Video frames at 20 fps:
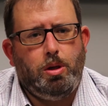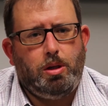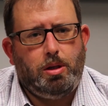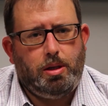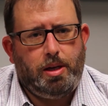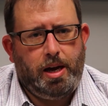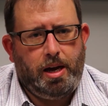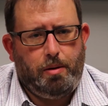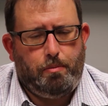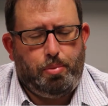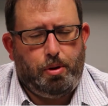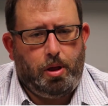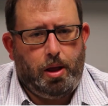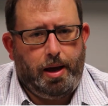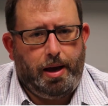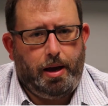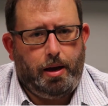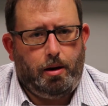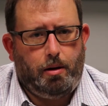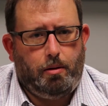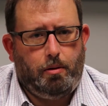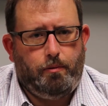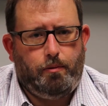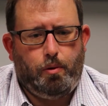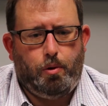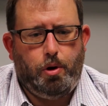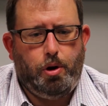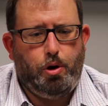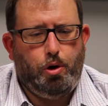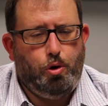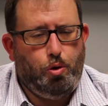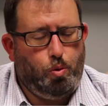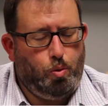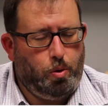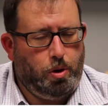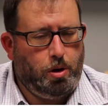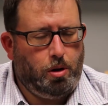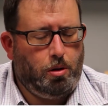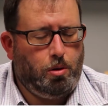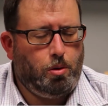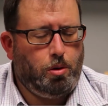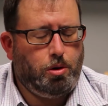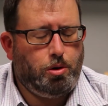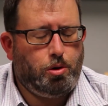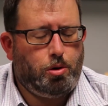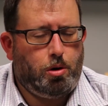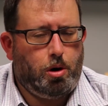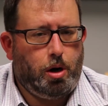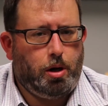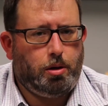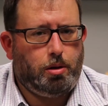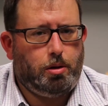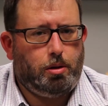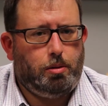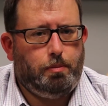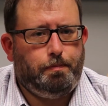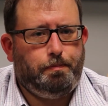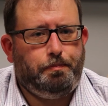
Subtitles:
estate plan, for a new will or trust,